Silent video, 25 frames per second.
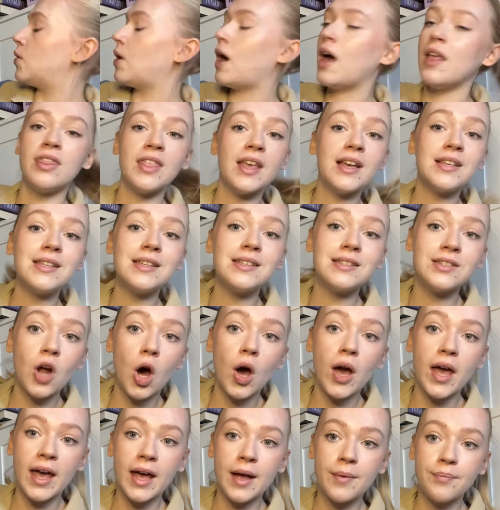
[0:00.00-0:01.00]
And this is
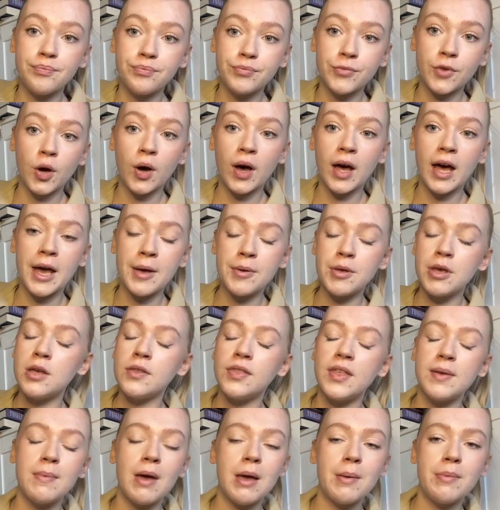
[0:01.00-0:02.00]
not it, okay? You
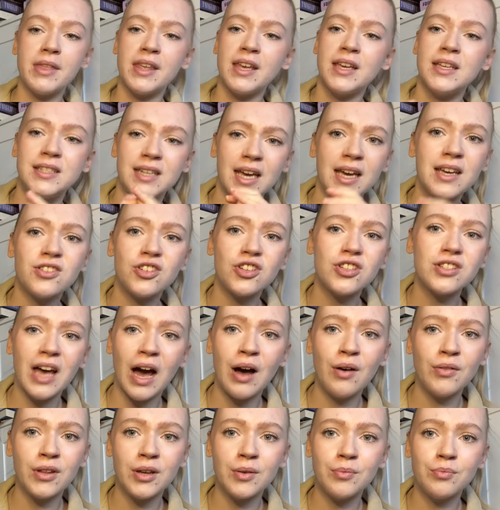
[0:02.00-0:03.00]
think maybe in days, just
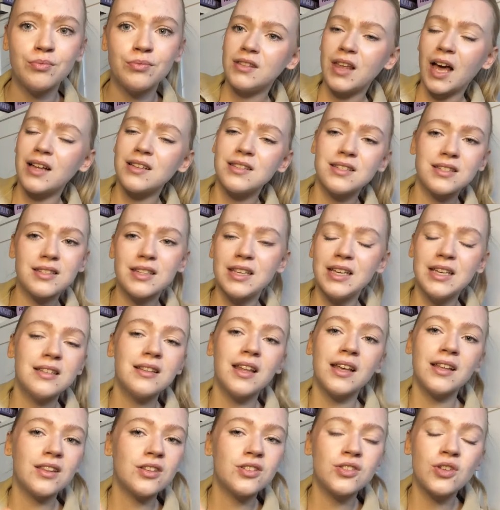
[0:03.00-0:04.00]
count them.
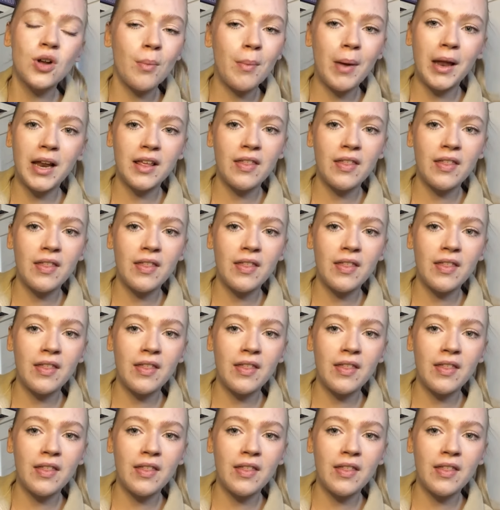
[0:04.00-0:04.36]
There's not many